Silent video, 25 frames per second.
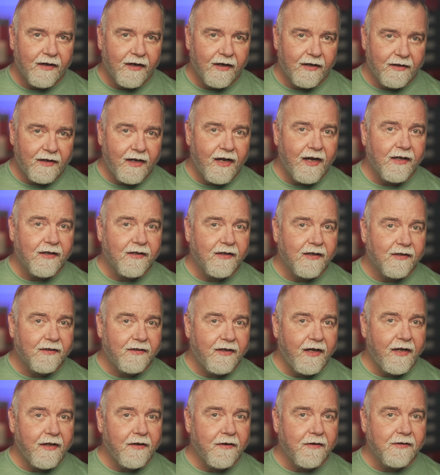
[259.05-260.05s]
And yet,
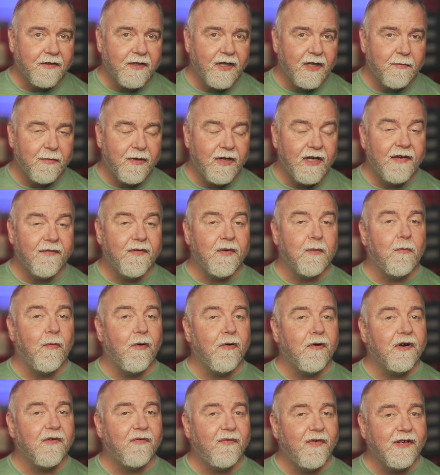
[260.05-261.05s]
containers can be even
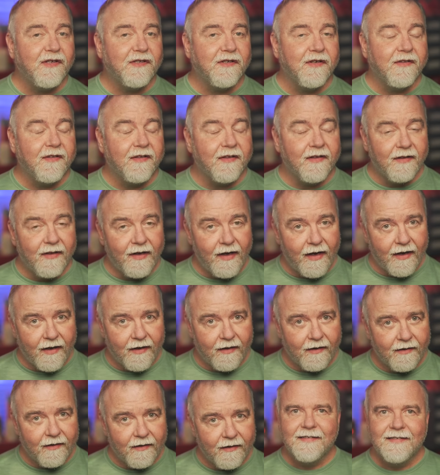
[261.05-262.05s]
more efficient than that.
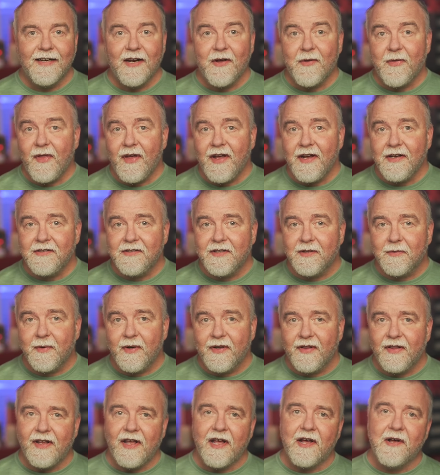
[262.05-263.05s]
Now, thanks to the
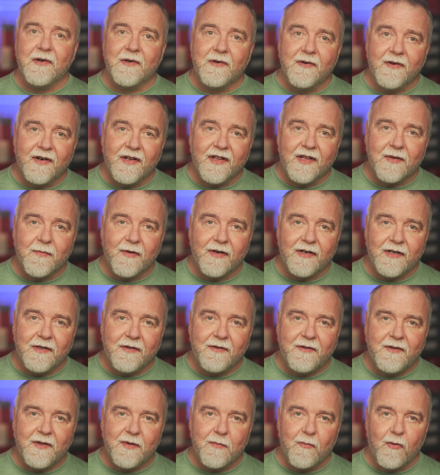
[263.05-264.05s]
way the algorithm on
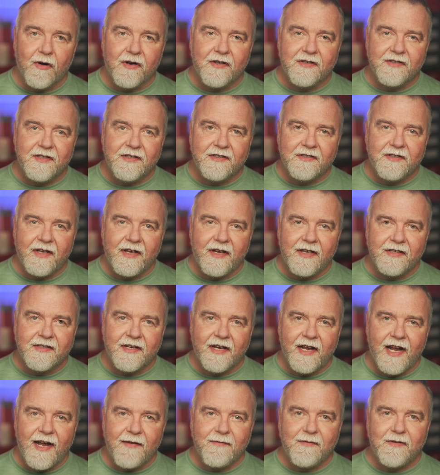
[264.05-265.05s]
YouTube works these days,
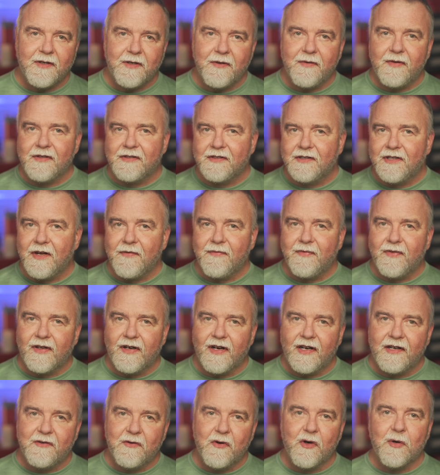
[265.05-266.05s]
I have to do the stuff
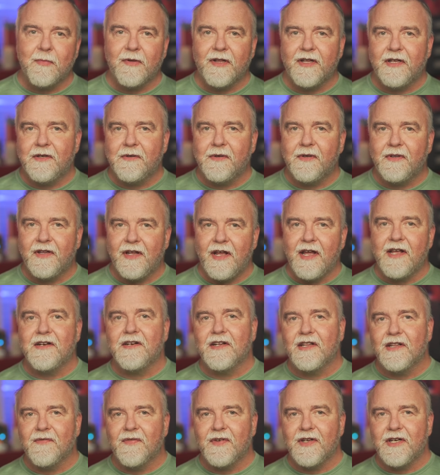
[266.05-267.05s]
that I'd normally do at the end
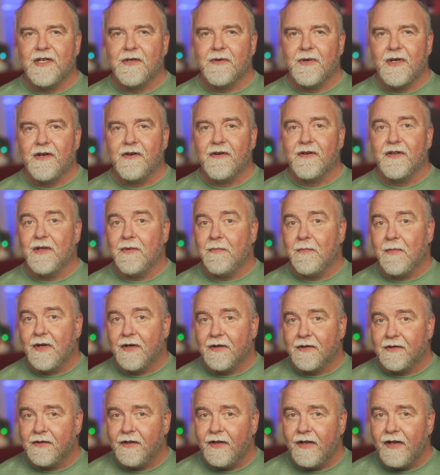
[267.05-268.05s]
of the video here in the
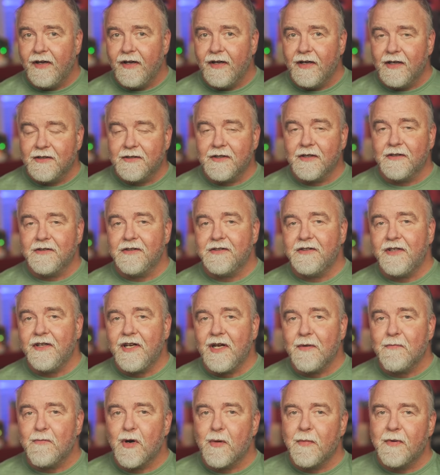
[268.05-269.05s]
middle. So I'll just
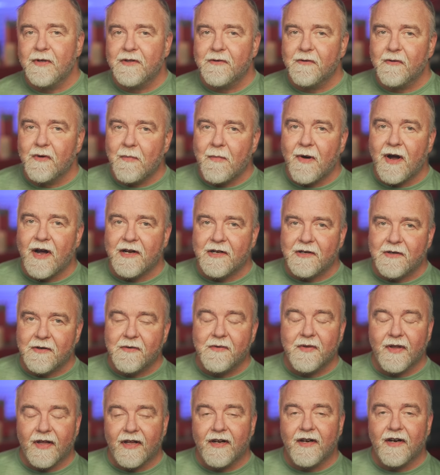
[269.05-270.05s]
take a moment to remind
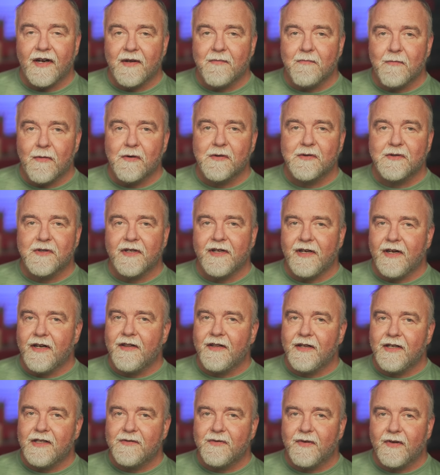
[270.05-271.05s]
you that I'm mostly
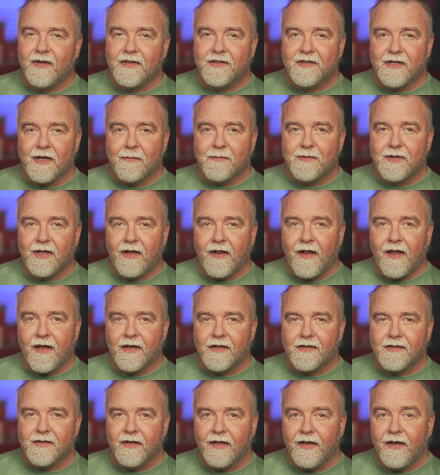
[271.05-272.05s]
in this for the subs and
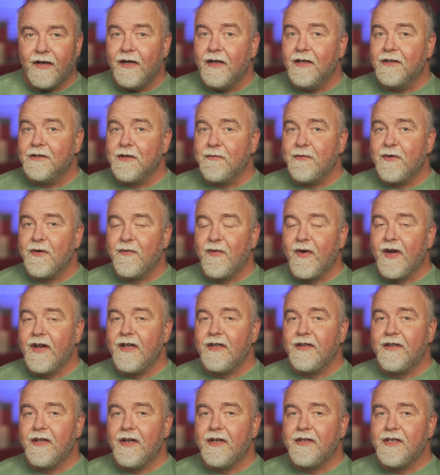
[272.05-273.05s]
likes. So if you're
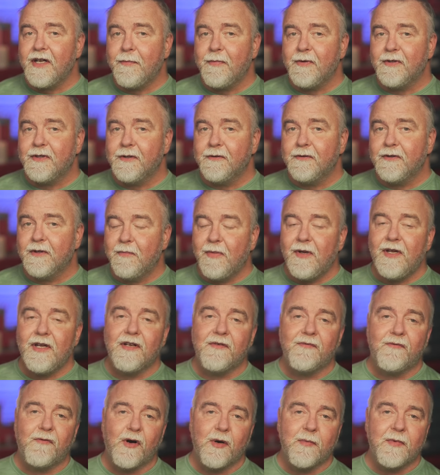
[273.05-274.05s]
finding today's episode to be
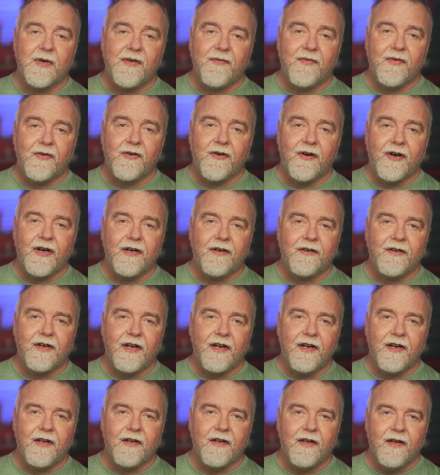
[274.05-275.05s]
informative or
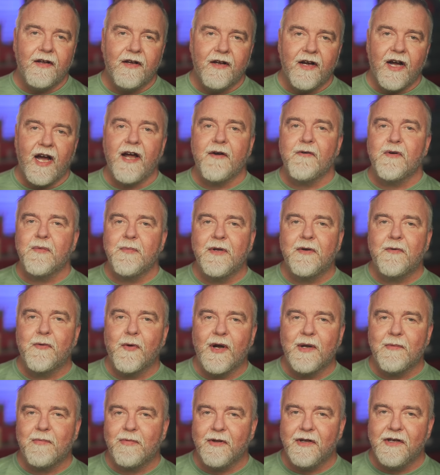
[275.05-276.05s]
entertaining, I would be
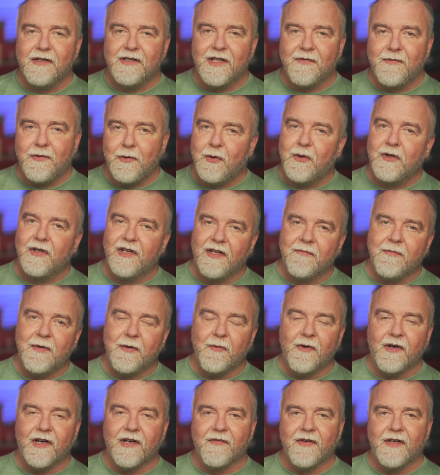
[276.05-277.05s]
quite pleased if you could leave me
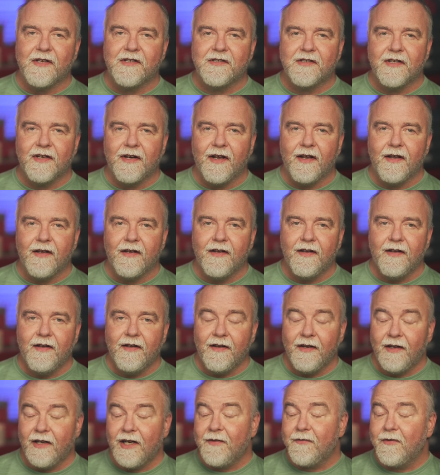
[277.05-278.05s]
one of each today.
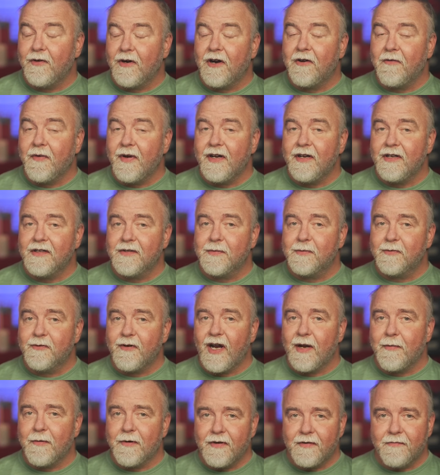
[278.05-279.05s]
And if you're already a
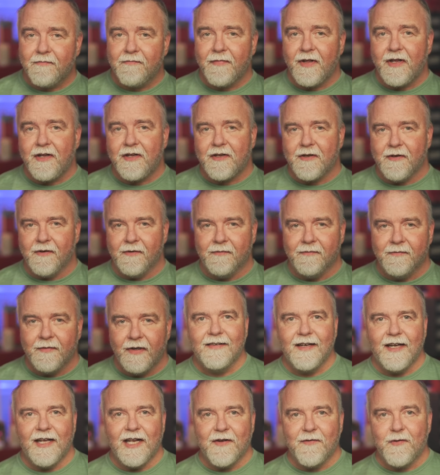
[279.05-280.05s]
subscriber, thank you.
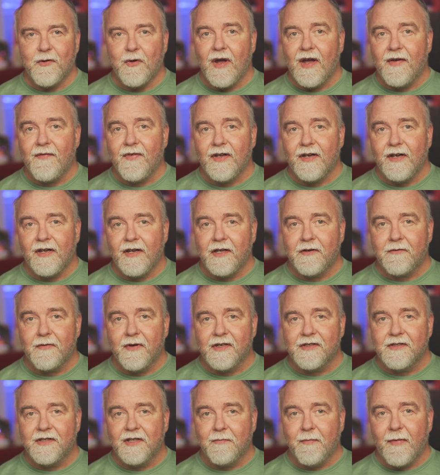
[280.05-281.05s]
And if you have any
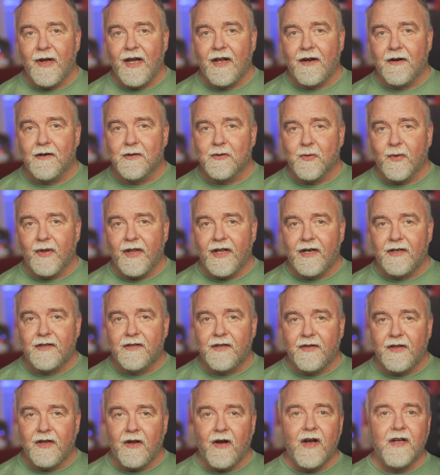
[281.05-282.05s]
interest in matters related
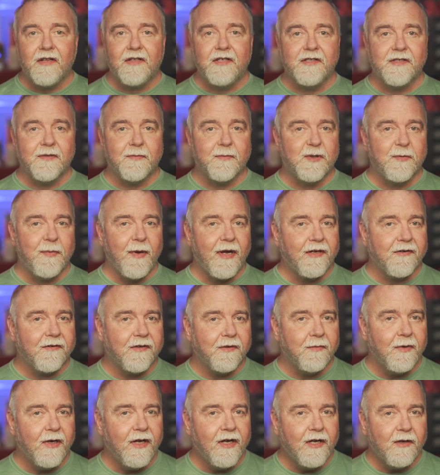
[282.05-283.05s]
to the autism
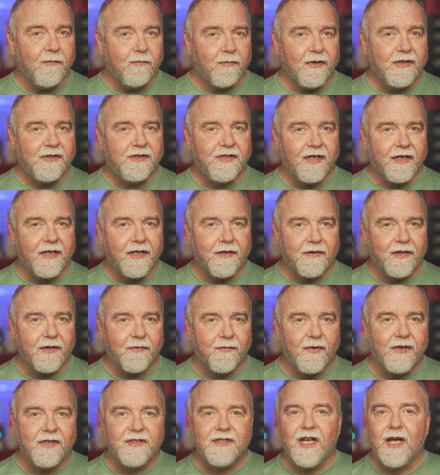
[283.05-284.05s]
spectrum, please check out the
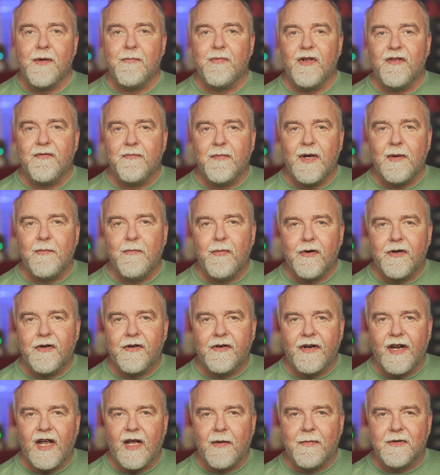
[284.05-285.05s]
free sample of my book
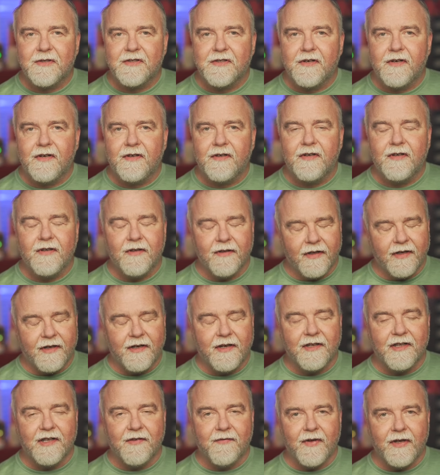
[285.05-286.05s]
on Amazon,
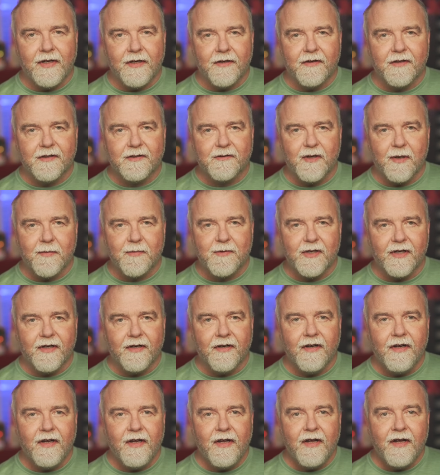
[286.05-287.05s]
link in the video description.
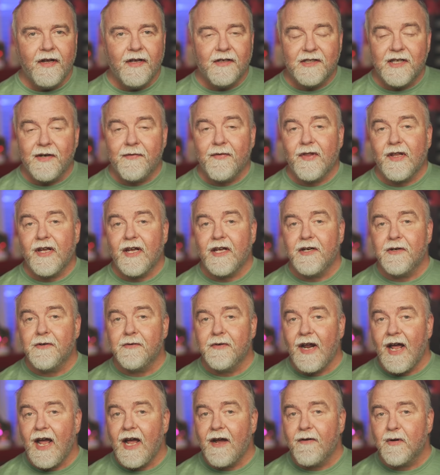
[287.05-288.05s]
It's everything I know
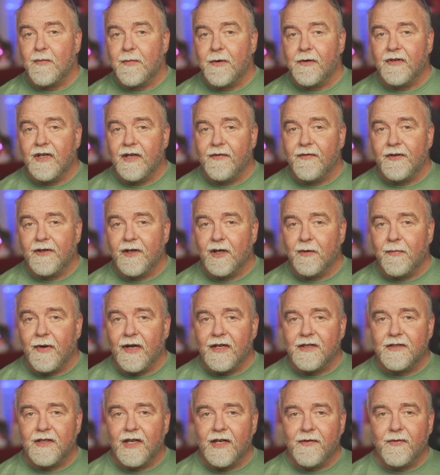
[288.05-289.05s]
now about living your
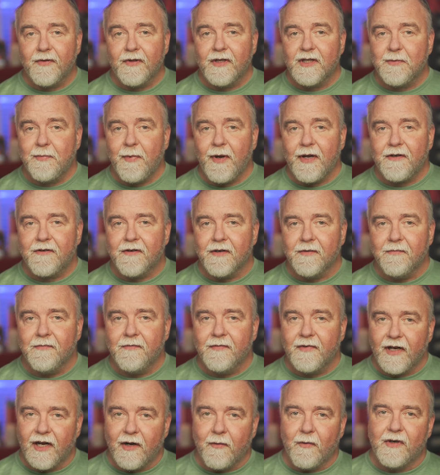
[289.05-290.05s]
best life on the spectrum
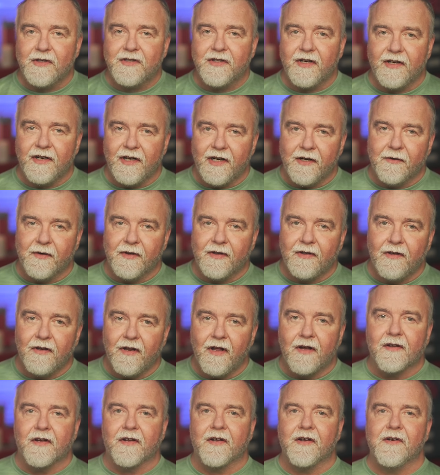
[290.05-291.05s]
that I wish I'd known
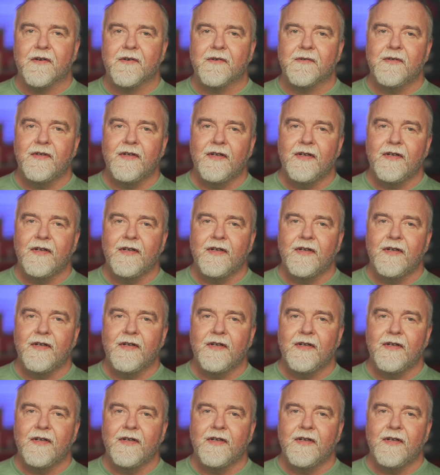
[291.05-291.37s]
long ago.